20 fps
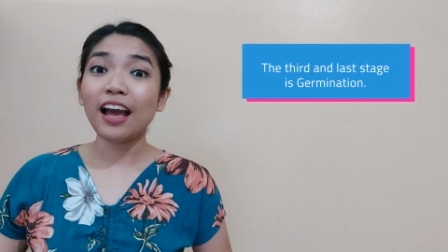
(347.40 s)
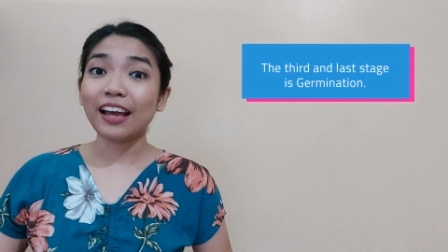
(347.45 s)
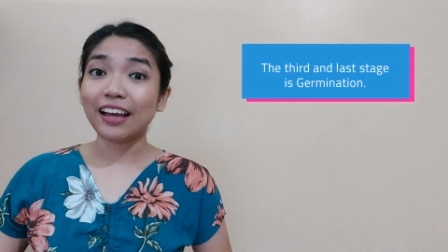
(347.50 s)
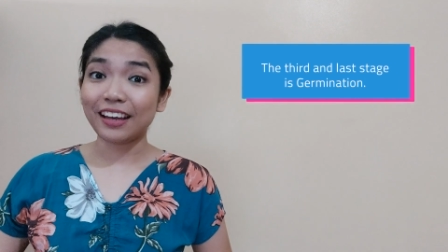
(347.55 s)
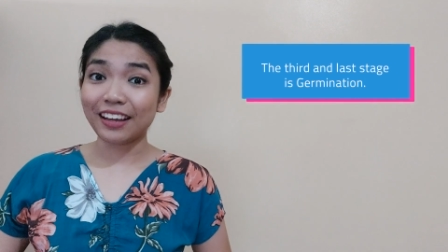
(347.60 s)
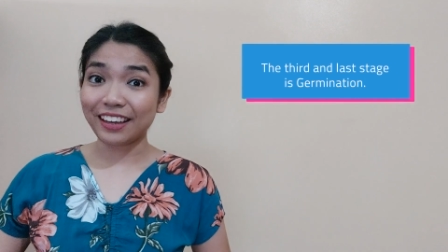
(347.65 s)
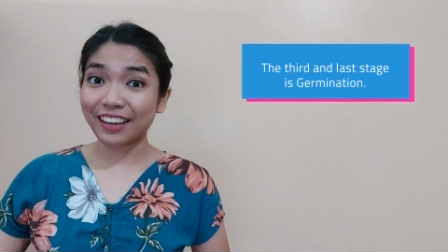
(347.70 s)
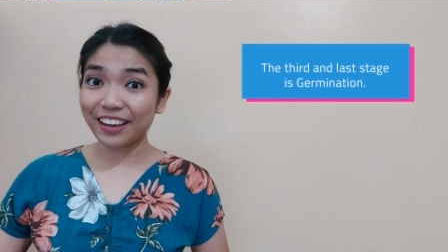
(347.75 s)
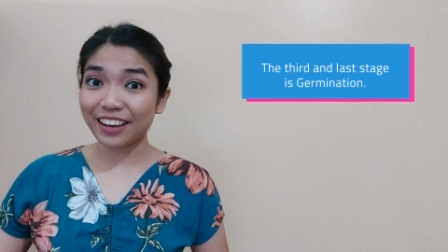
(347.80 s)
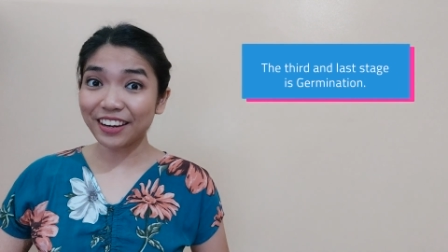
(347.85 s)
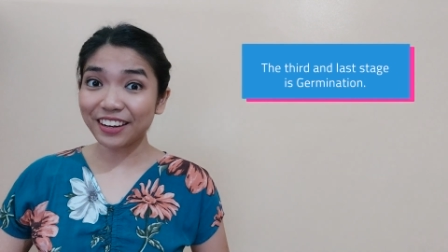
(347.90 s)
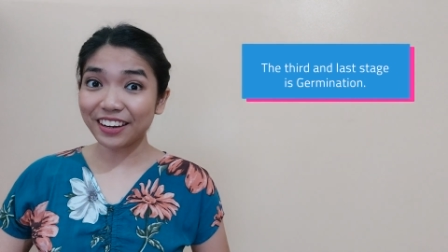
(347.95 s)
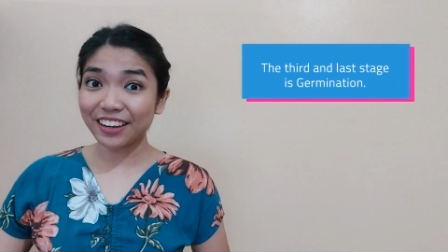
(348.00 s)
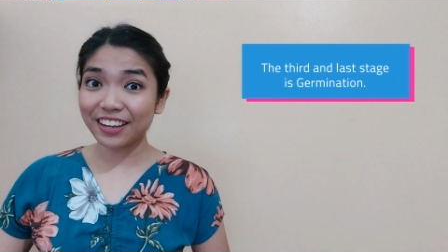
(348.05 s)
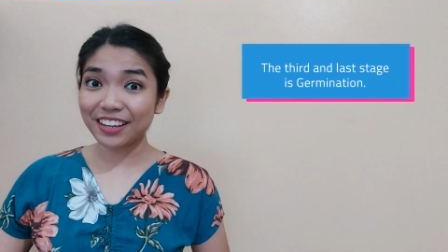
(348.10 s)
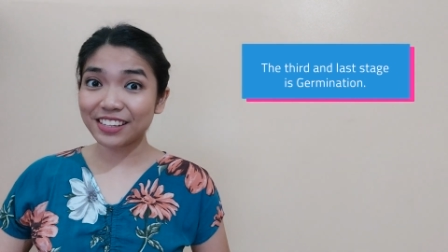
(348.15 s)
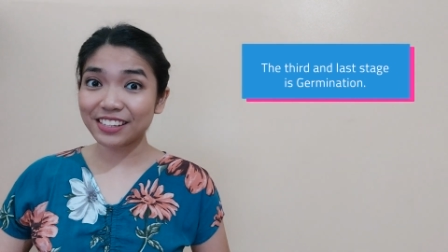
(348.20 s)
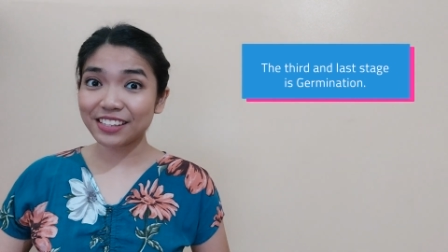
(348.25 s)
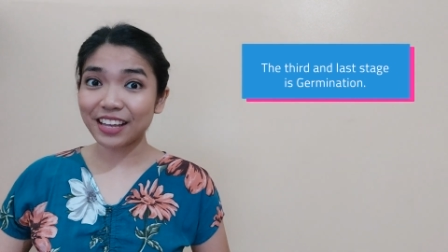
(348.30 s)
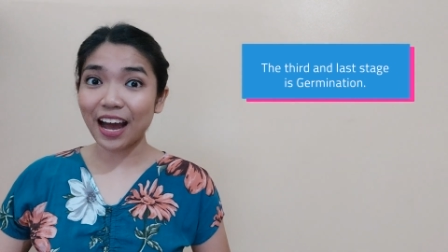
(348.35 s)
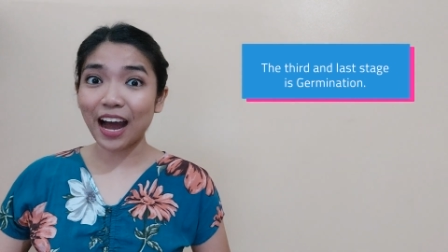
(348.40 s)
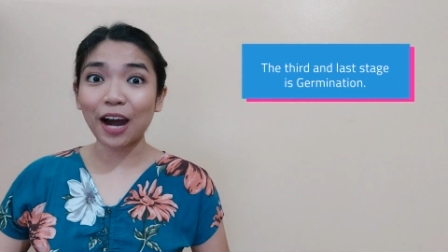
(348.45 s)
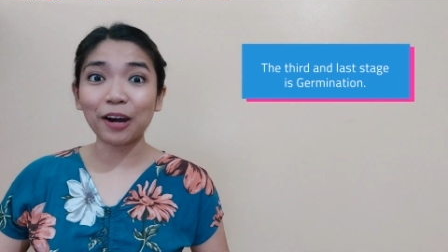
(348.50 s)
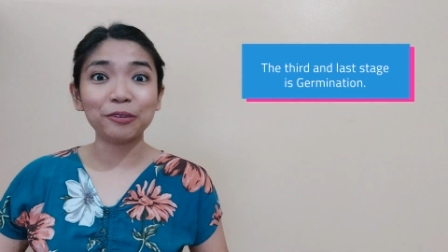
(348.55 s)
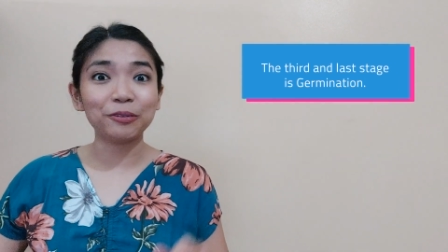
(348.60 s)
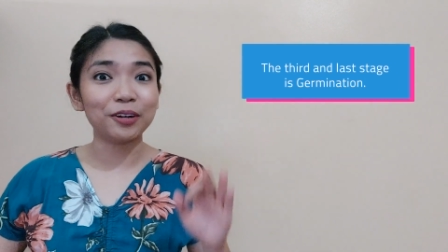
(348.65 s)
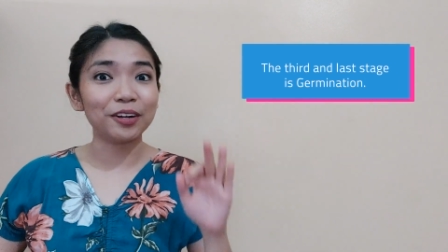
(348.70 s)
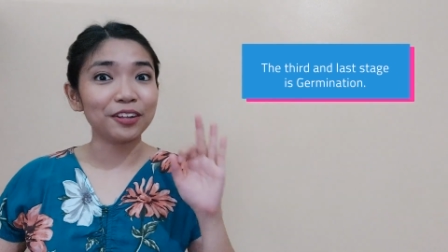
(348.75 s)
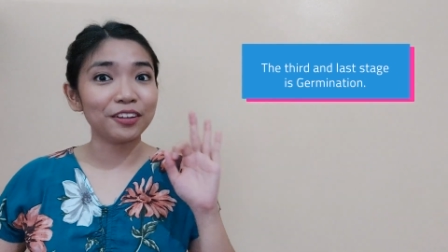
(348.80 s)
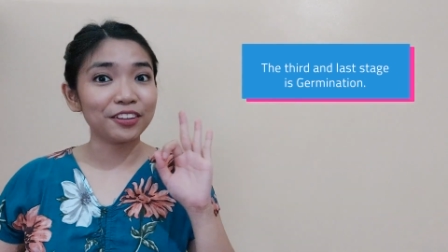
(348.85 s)
Here is
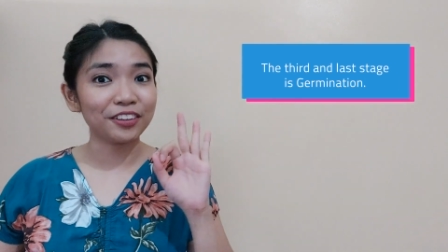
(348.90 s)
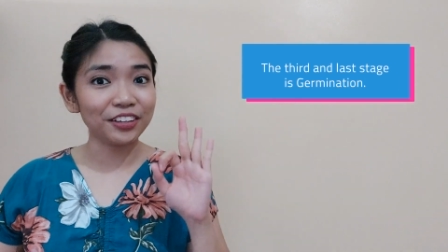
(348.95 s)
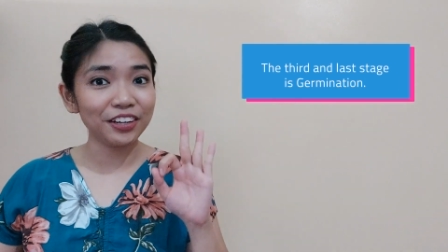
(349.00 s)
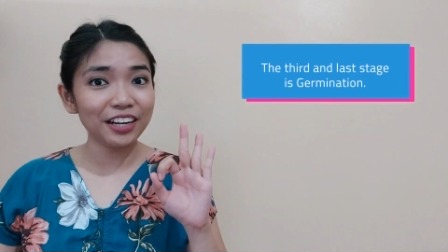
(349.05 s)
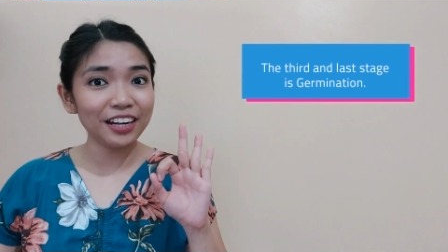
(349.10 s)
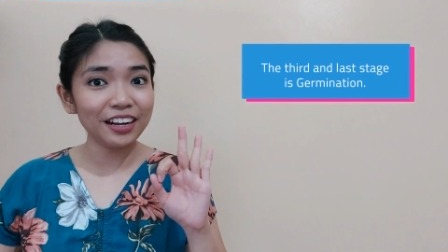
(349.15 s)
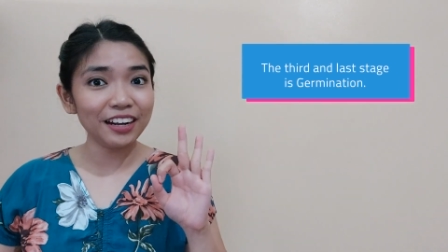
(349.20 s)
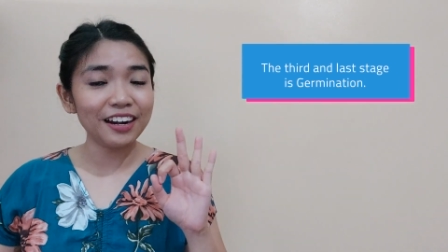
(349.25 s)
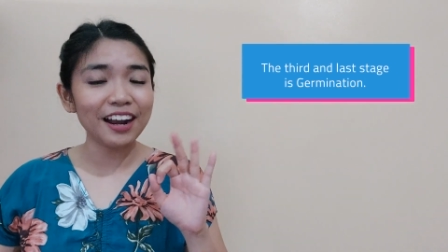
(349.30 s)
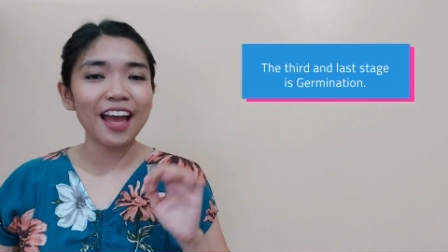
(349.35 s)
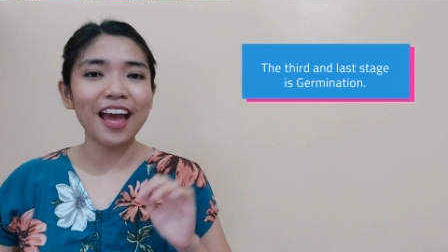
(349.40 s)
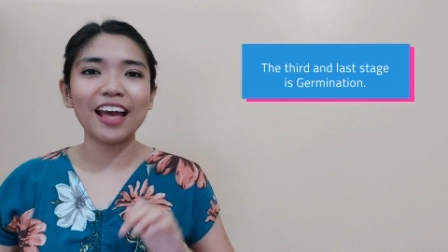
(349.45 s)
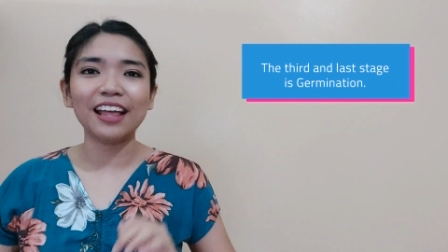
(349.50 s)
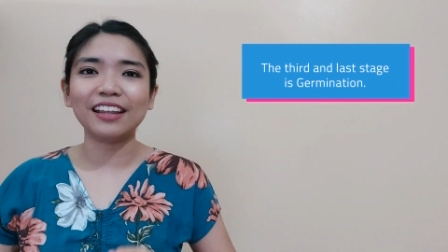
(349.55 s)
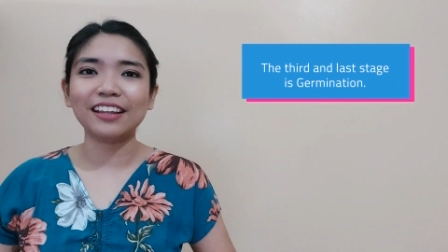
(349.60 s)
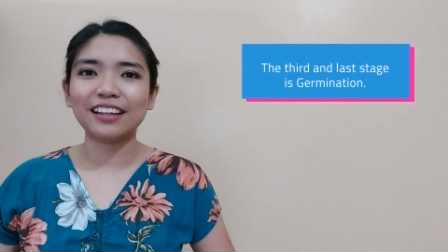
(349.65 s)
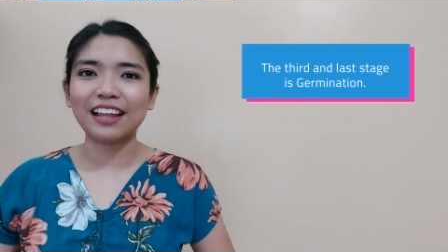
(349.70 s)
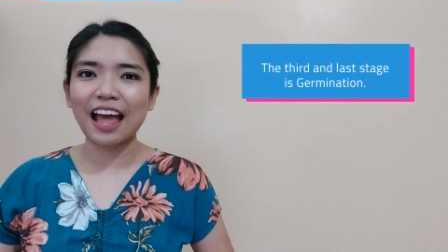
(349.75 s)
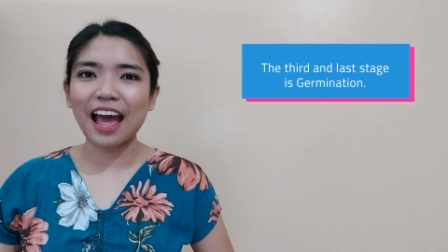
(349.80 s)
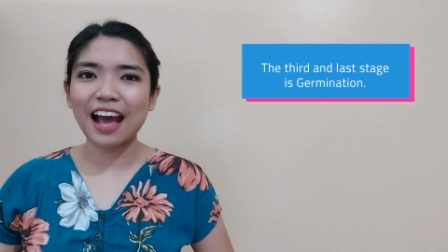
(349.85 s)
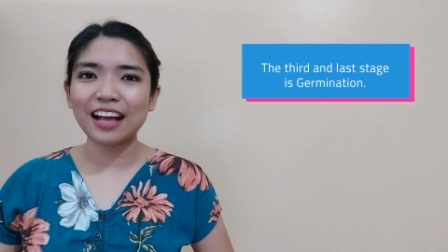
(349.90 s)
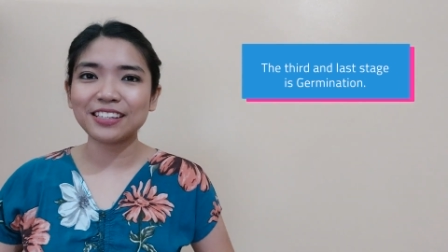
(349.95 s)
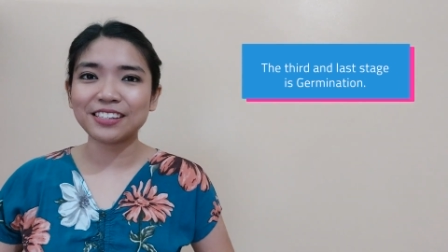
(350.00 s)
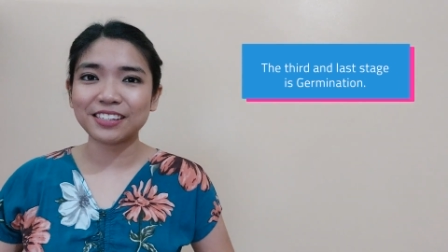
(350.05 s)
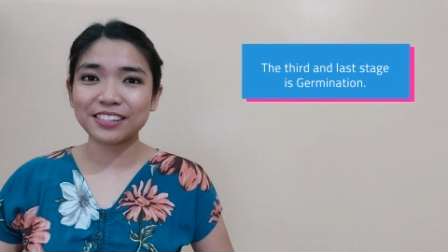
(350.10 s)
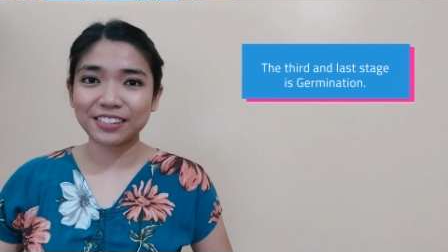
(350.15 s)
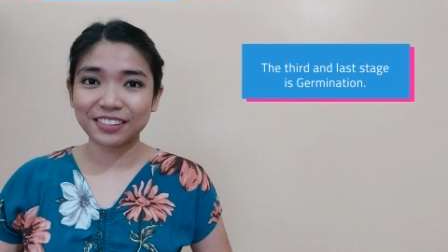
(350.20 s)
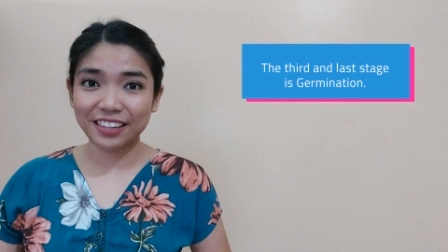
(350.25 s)
our third and last